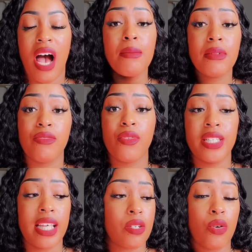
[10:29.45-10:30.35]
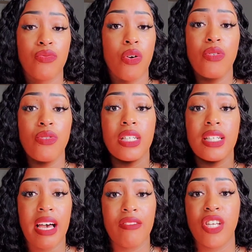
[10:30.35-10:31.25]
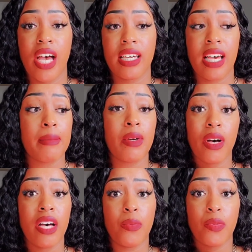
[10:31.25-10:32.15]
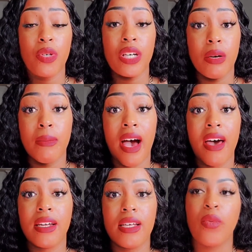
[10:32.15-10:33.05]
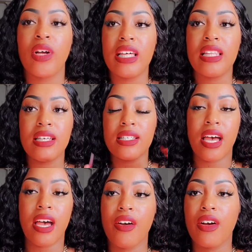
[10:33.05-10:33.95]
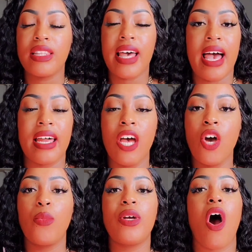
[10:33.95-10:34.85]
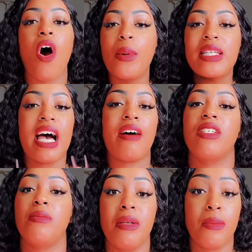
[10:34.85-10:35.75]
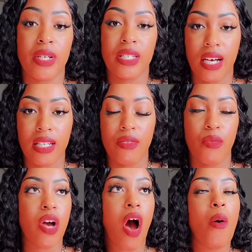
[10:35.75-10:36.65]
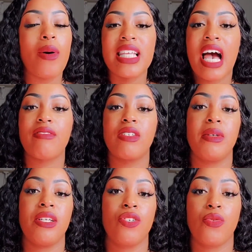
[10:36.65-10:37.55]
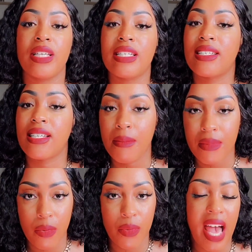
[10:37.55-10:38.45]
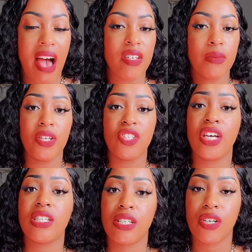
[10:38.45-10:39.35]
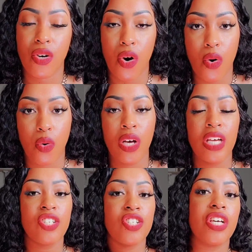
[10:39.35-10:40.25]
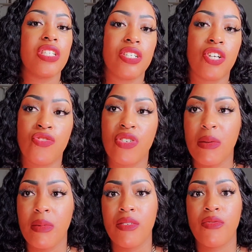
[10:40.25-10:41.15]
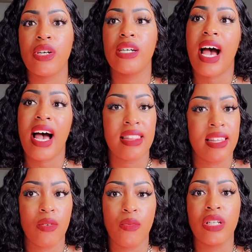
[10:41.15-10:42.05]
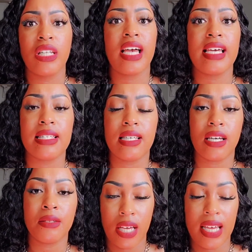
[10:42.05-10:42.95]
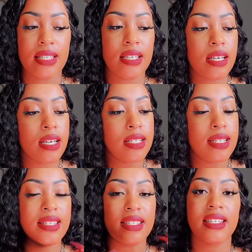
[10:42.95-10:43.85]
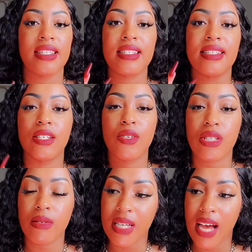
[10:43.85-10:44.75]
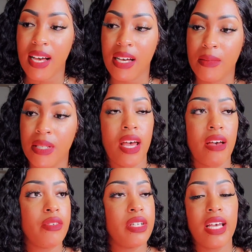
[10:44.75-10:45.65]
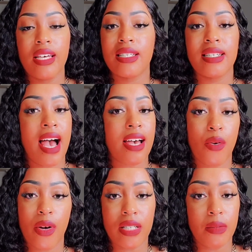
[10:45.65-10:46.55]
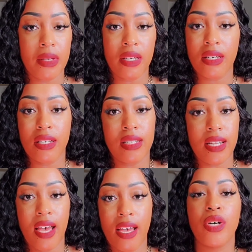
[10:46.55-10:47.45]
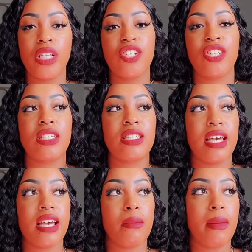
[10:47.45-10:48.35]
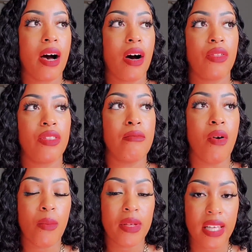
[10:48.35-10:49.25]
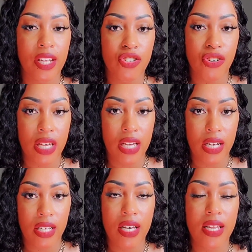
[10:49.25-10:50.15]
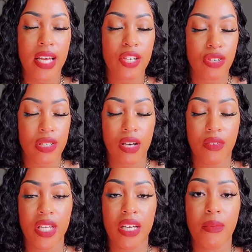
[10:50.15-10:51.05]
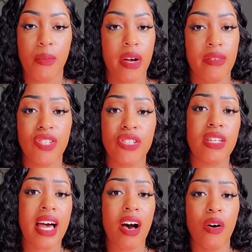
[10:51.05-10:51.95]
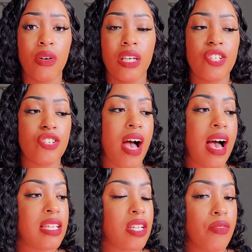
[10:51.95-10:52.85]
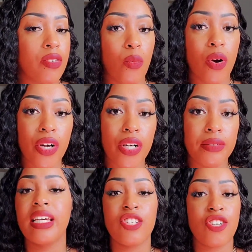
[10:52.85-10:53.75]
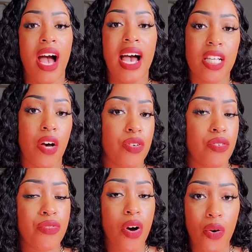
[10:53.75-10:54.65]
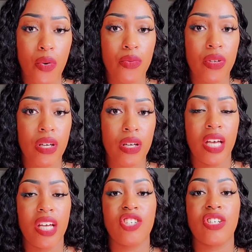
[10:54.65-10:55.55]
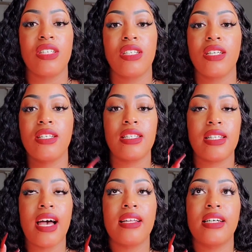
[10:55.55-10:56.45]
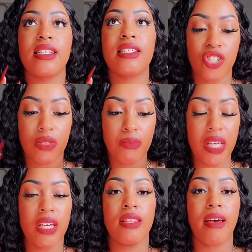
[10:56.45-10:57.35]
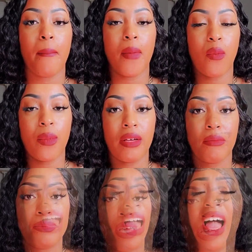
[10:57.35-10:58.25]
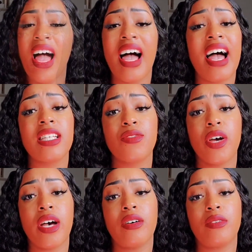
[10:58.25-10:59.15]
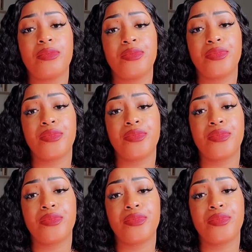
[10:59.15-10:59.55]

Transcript: I'm the friend that's going to throw you the life jacket. I'm going to help you get up out of this. We're in this era that we always have to be productive. We always have to be doing something. We have to be chasing a goal, chasing a dream. And if we're not, then we're lazy. It's good to sit still sometimes. Every day is not going to be a good day. Really just think about the moment that you're in, collect yourself, take a breath, chill out, get your eyes off your work, get your eyes off your phone, and just sit in silence. Just be in that moment. Ask for help.